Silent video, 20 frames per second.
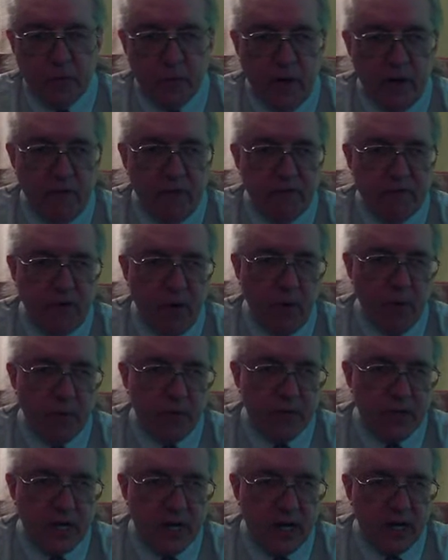a vote
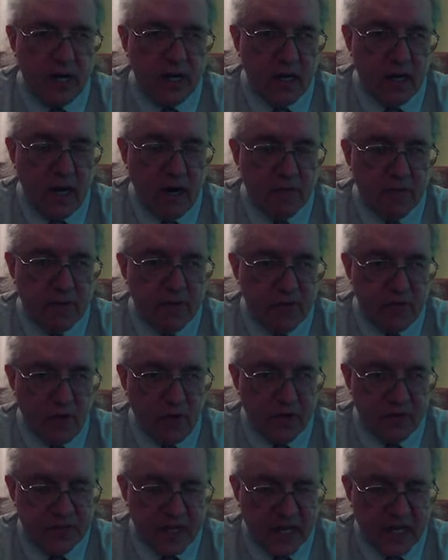of the full
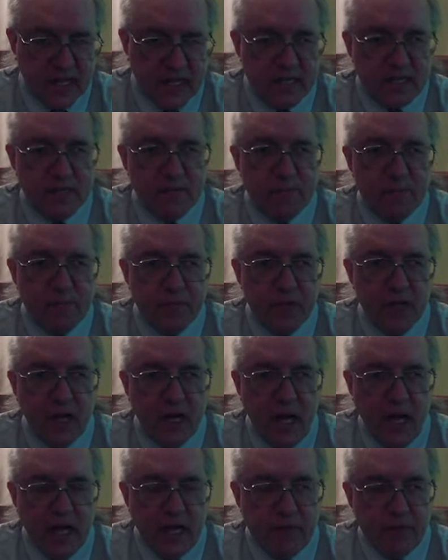Senate.
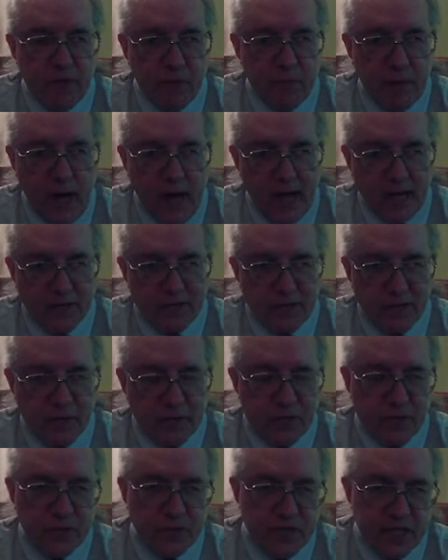And if you pass those
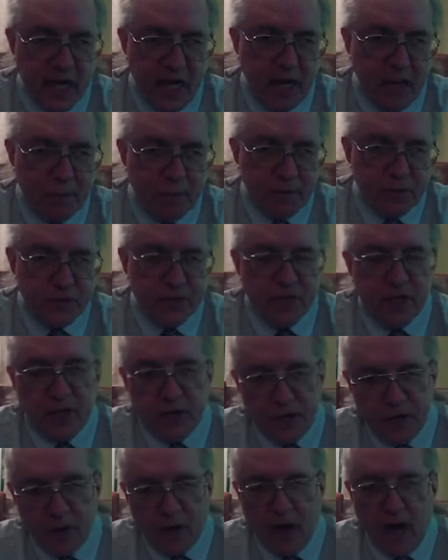two steps,
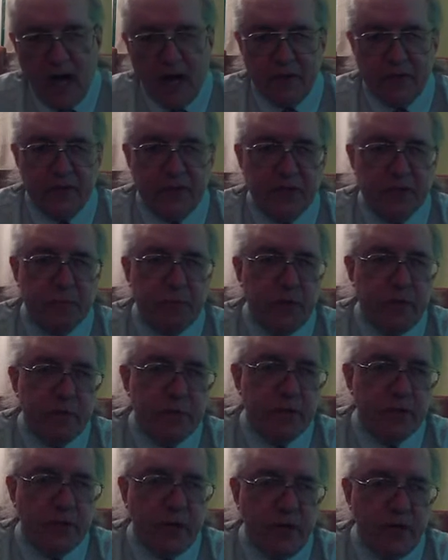you are on the Supreme
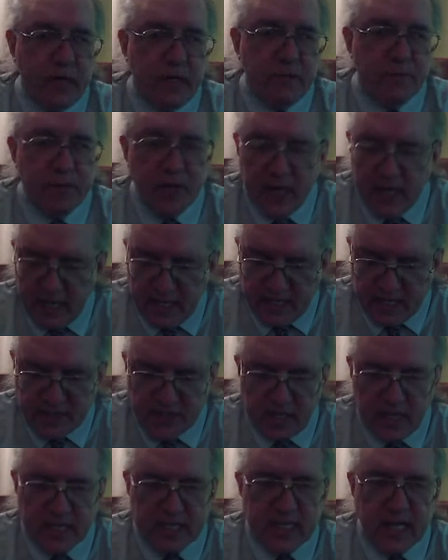Court. It's
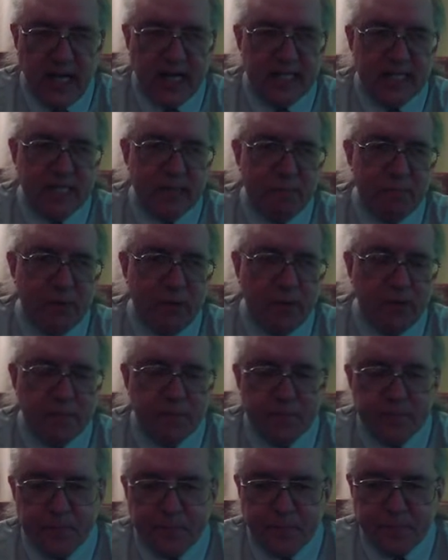just that simple.
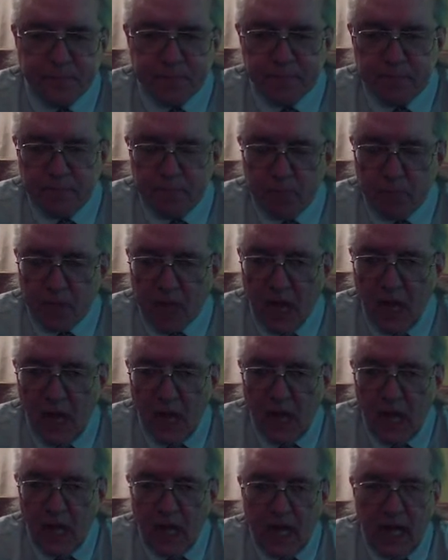
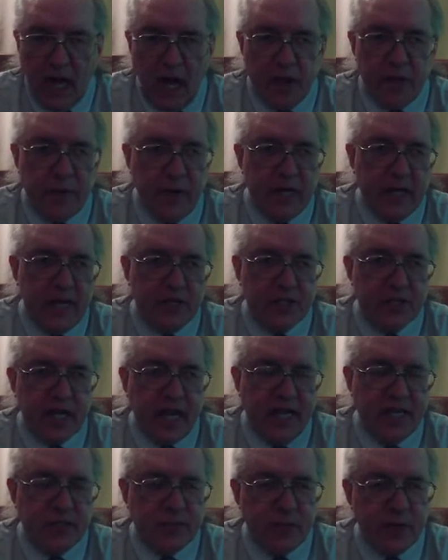Are there any
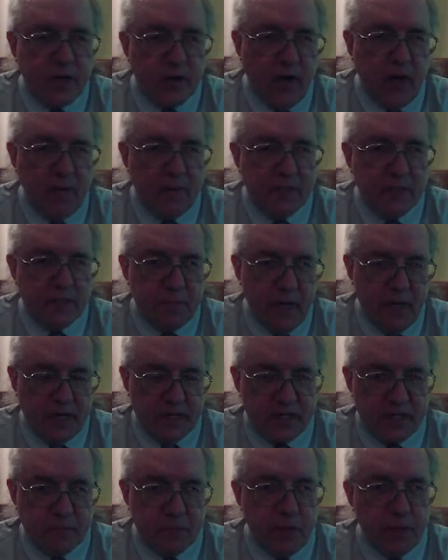education requirements to be on the
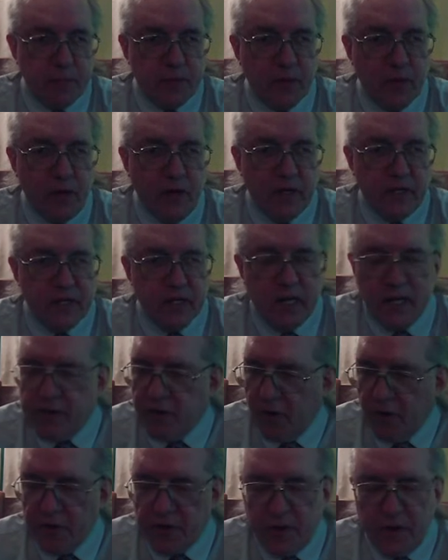Supreme Court?
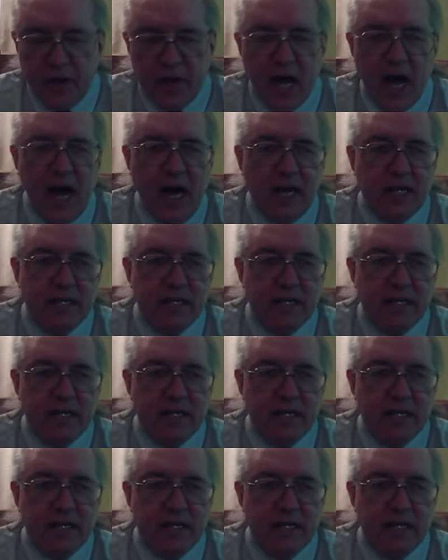No, there are not.